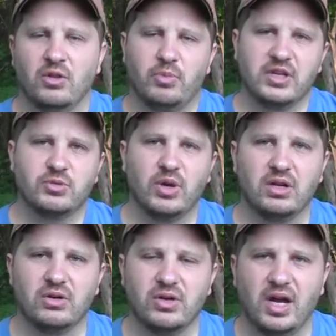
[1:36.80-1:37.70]
The best
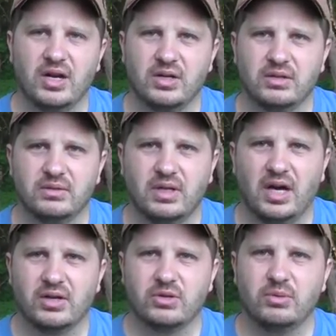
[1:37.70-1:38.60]
way to learn how to,
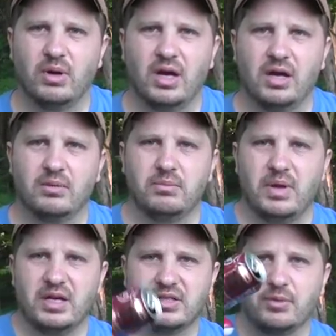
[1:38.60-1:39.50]
how to uh,
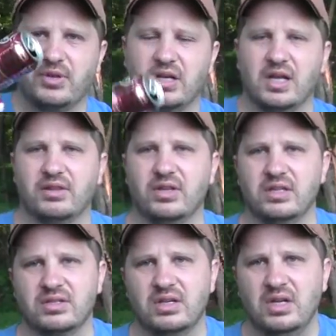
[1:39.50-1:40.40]
make something like
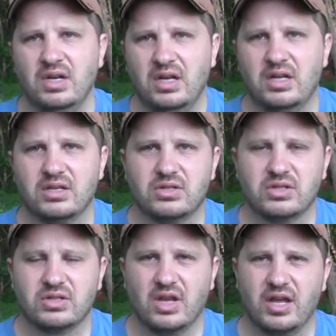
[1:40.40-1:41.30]
this is
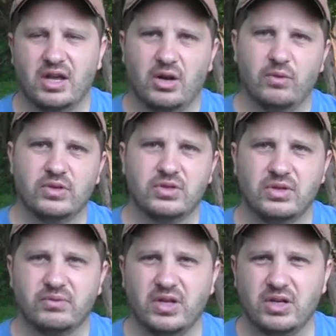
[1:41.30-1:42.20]
just to head on over
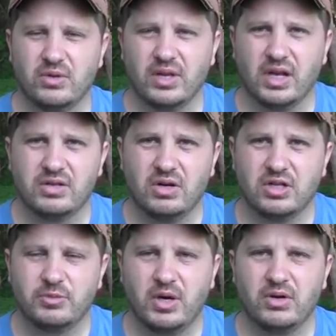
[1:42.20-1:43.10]
to the video that I
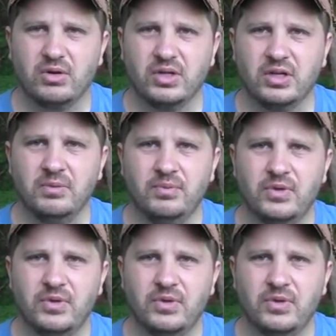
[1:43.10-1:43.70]
talked about earlier.